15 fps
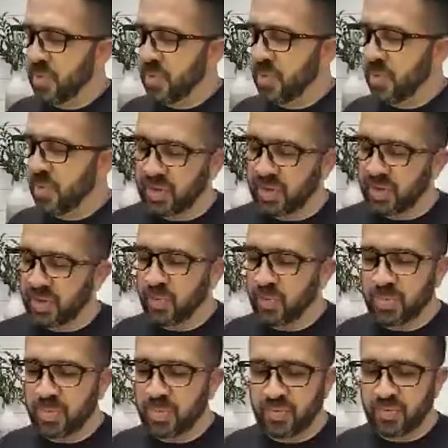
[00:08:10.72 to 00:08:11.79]

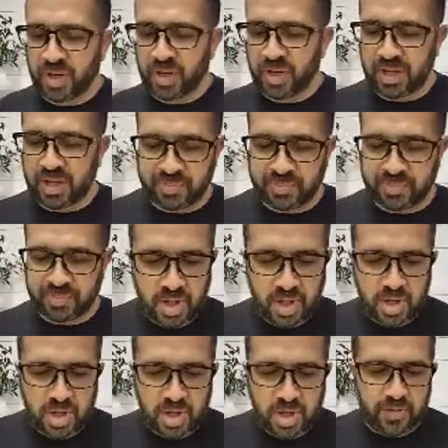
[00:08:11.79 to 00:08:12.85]
aspects of what we've been reading in.
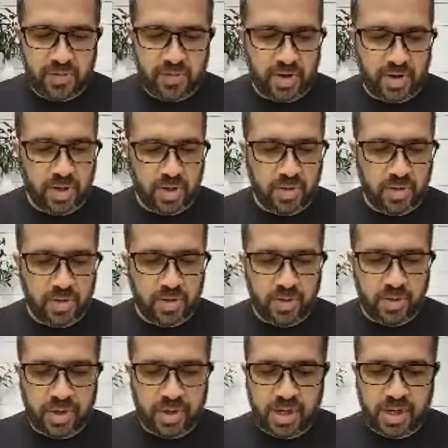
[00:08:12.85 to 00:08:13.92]
And
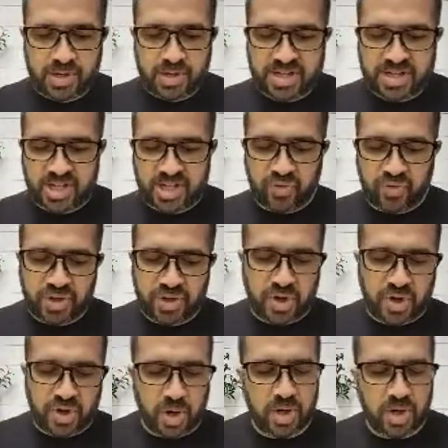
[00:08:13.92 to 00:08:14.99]
here it says,
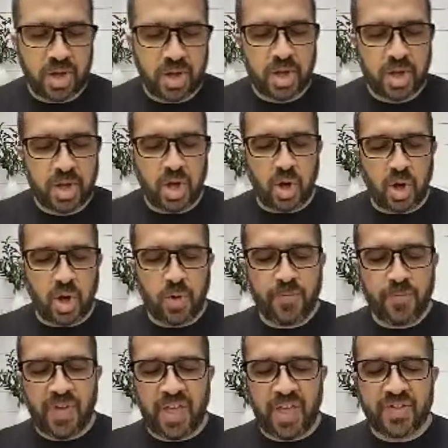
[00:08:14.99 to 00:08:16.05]
return, O
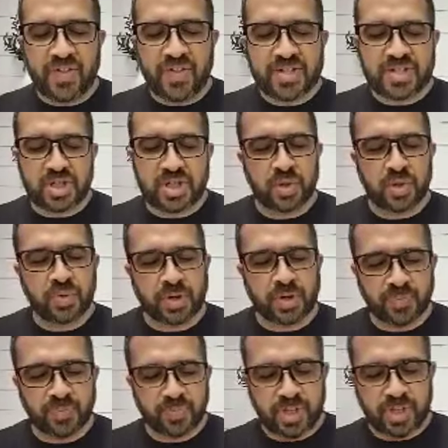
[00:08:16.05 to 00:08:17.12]
faithless
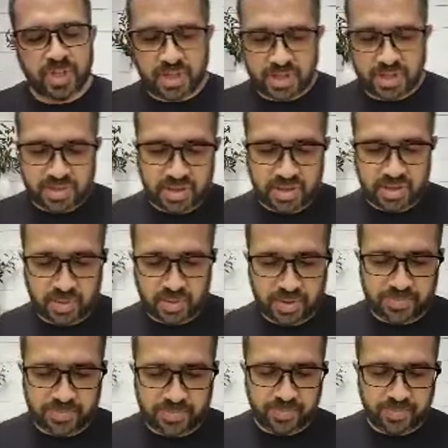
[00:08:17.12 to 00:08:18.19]
children, declares the
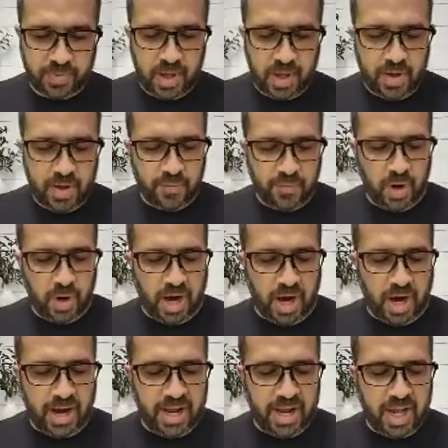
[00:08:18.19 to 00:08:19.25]
Lord, for
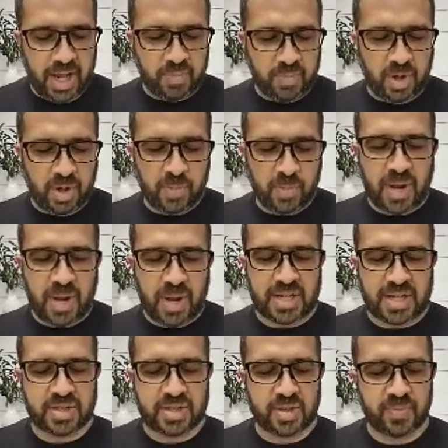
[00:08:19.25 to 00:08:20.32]
I am your
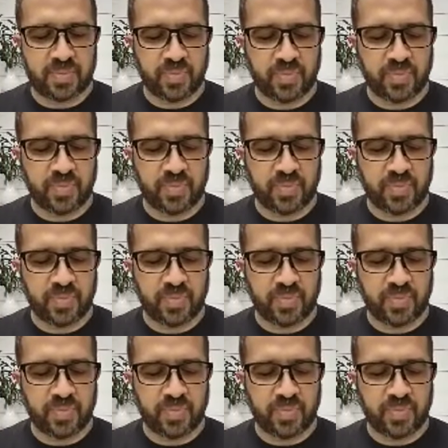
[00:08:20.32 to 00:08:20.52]
master.